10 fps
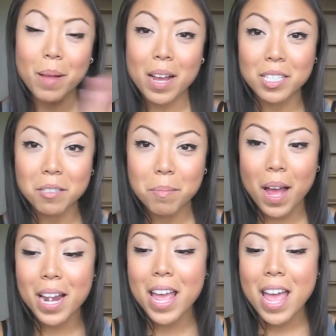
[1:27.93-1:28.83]

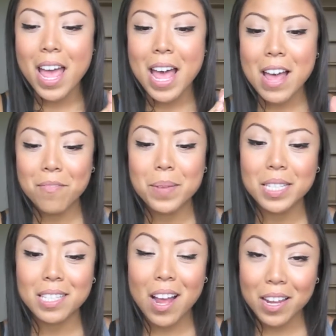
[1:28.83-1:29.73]
Blogspot have
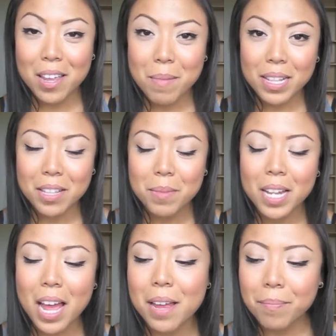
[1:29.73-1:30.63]
been talking about them a
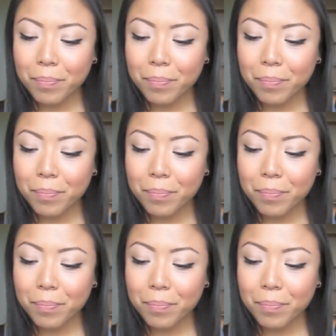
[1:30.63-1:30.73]
lot.